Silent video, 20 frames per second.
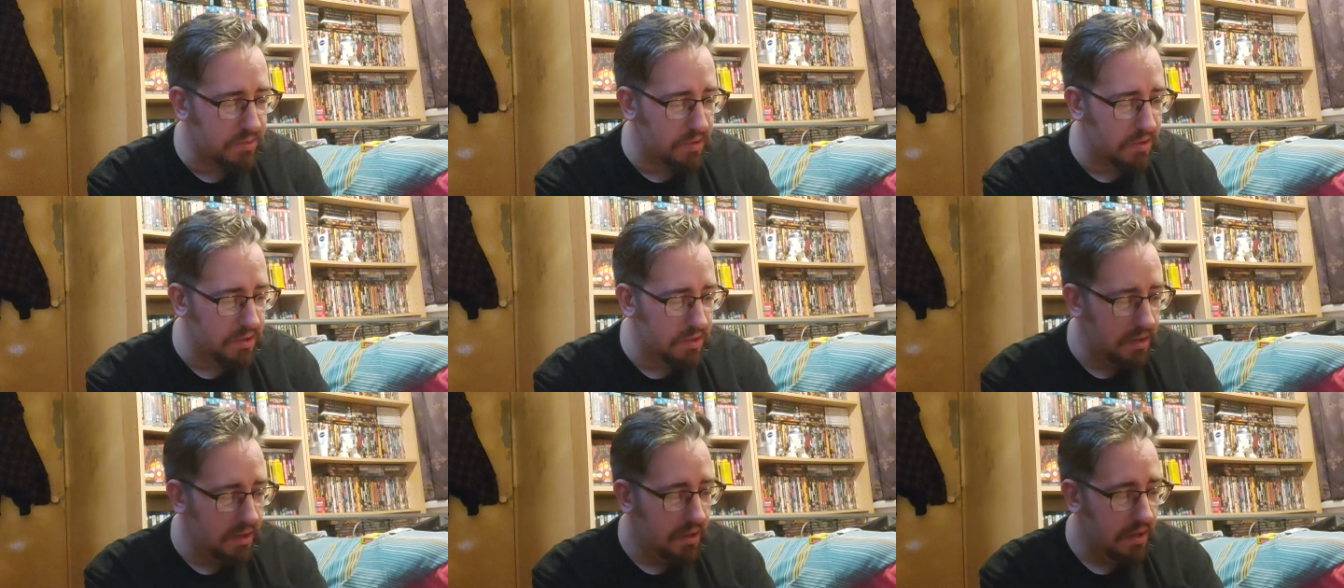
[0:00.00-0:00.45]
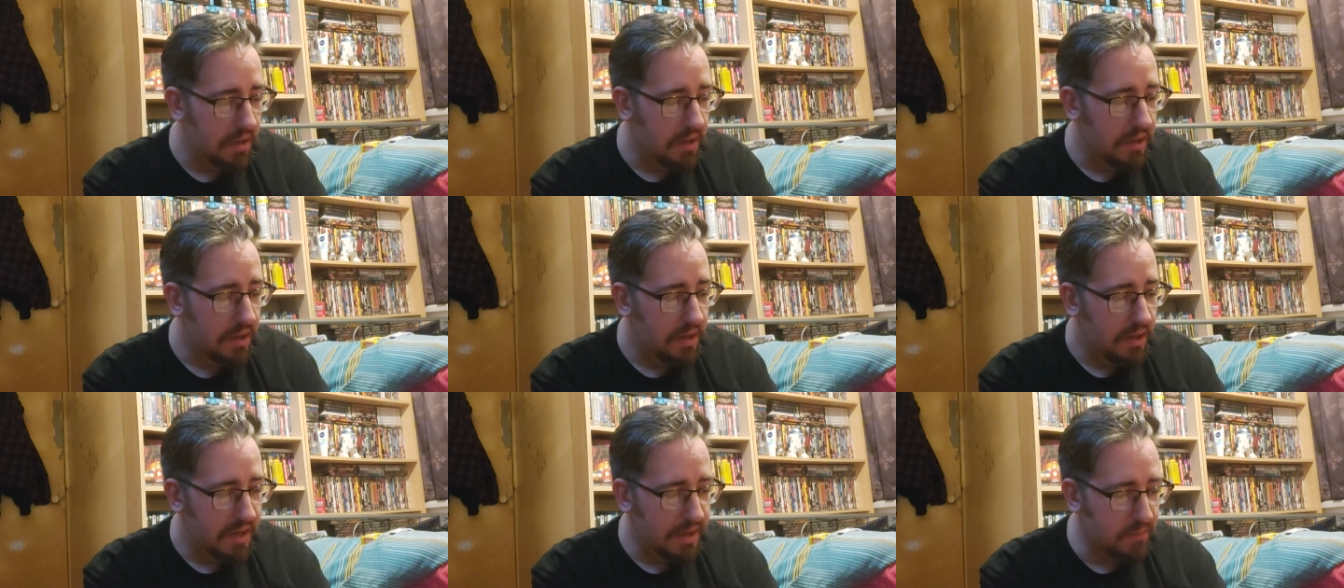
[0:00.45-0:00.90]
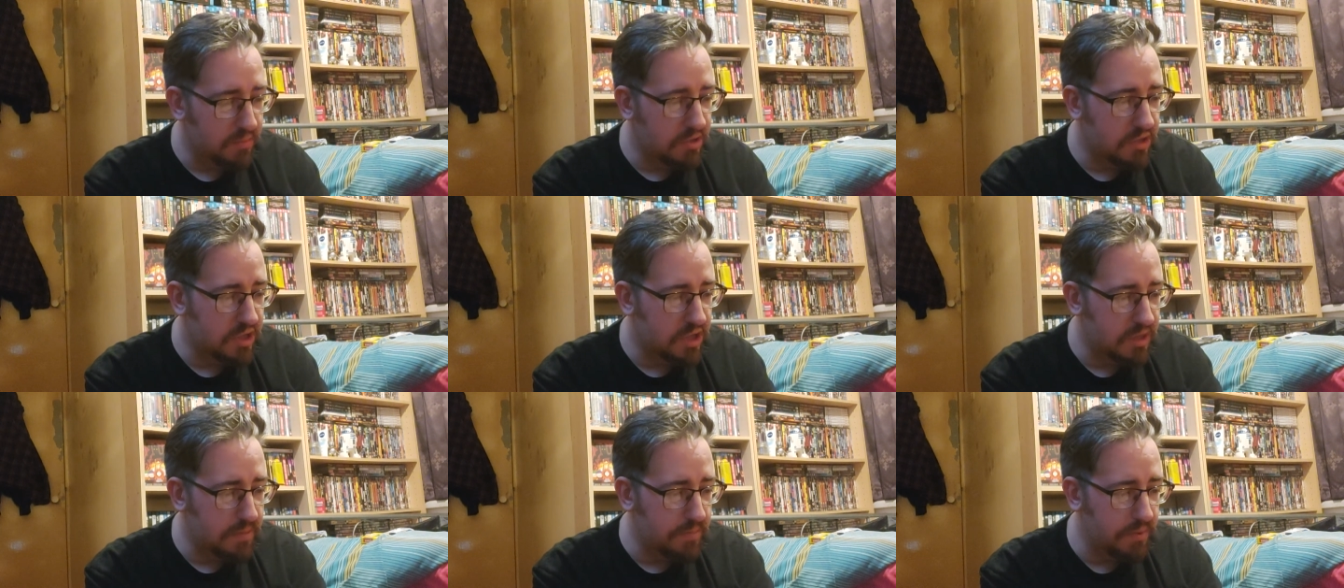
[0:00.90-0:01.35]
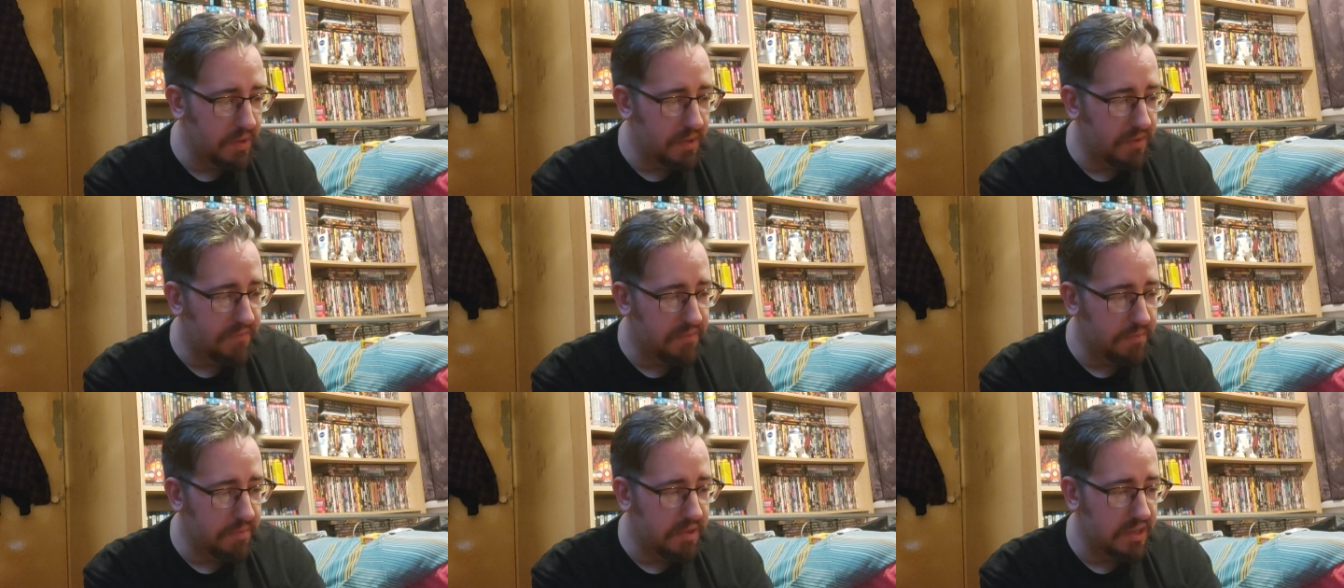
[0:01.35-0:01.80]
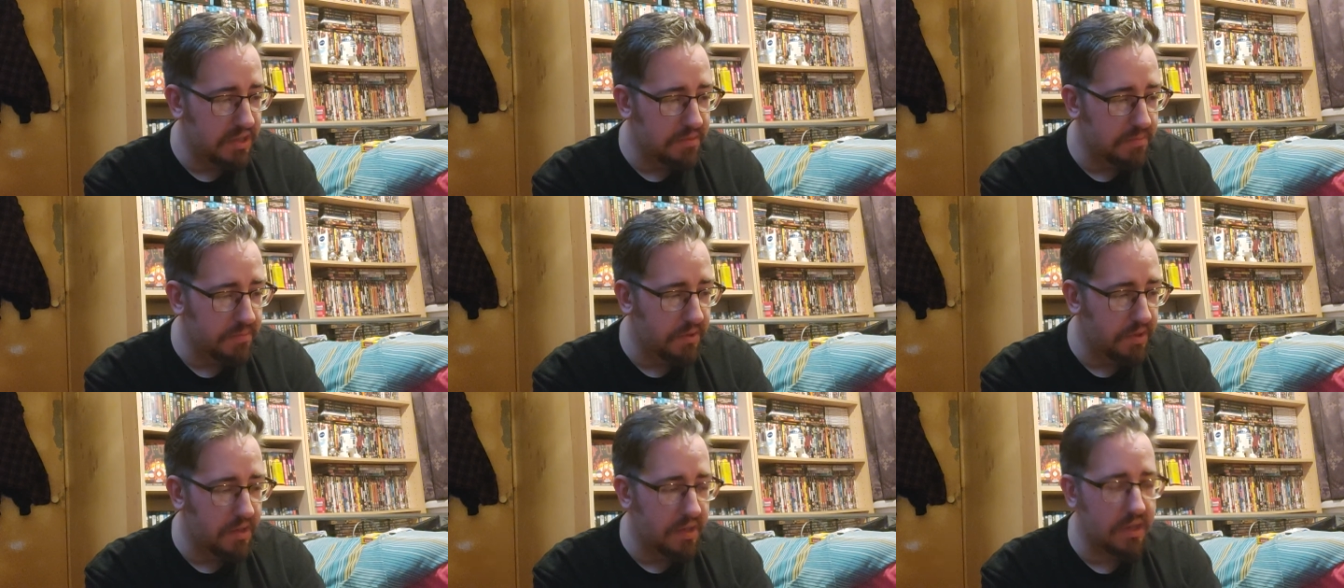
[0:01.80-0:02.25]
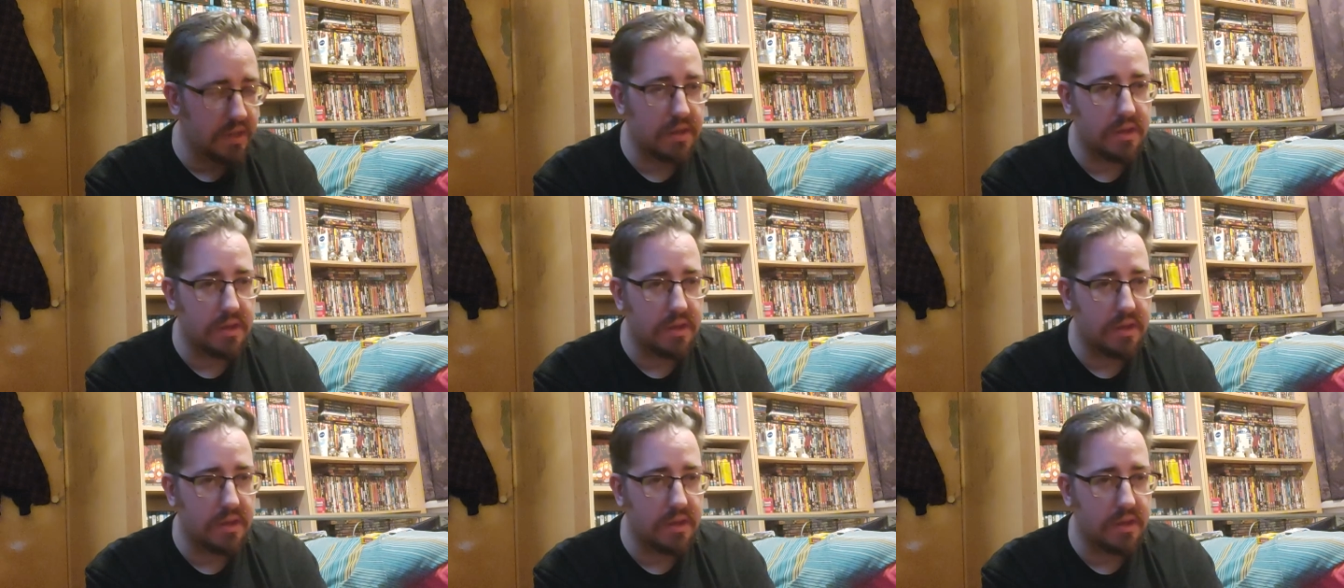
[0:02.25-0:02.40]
one, it was cheaper for me to buy